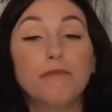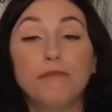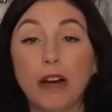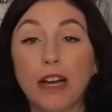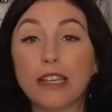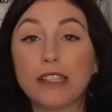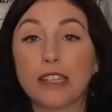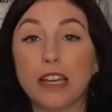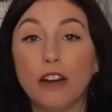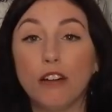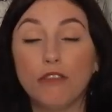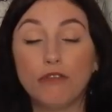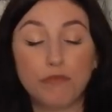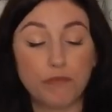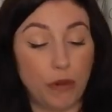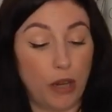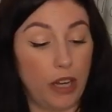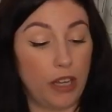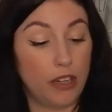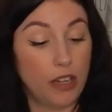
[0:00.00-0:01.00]
myself,
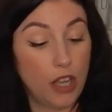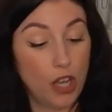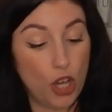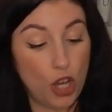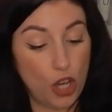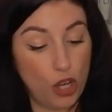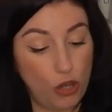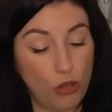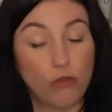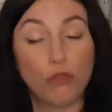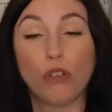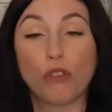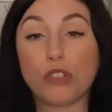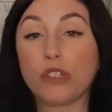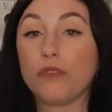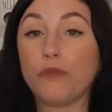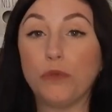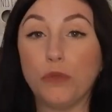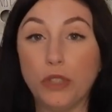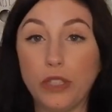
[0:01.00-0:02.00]
but who knows
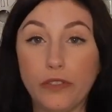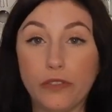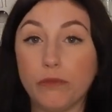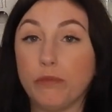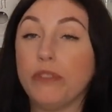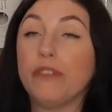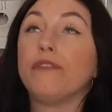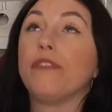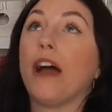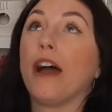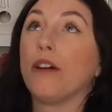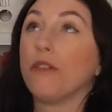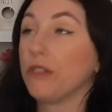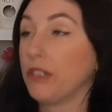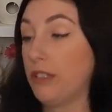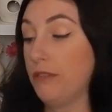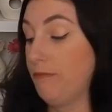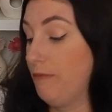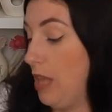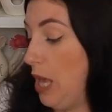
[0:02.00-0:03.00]
if we'll even be found